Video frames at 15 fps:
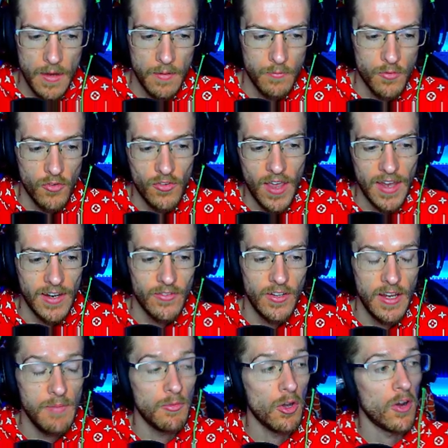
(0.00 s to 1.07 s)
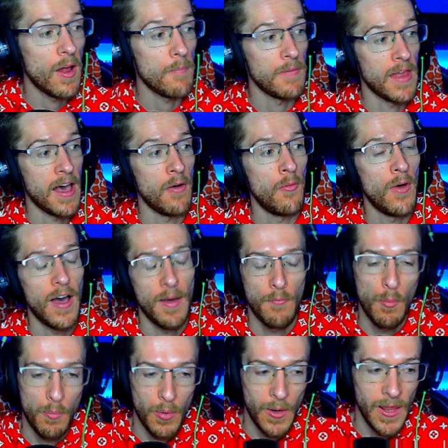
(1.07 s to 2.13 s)
just getting the redeem code up now, we'll
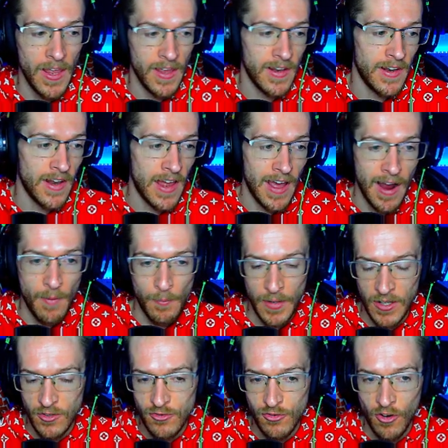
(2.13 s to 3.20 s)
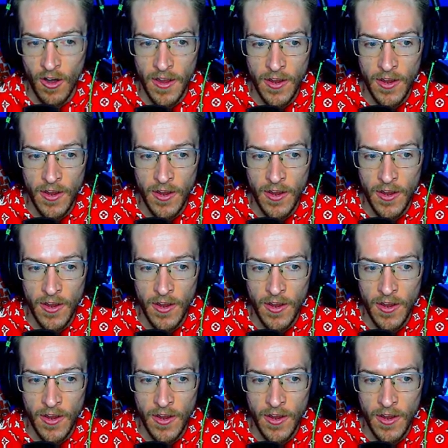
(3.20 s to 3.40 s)
put it in and we can try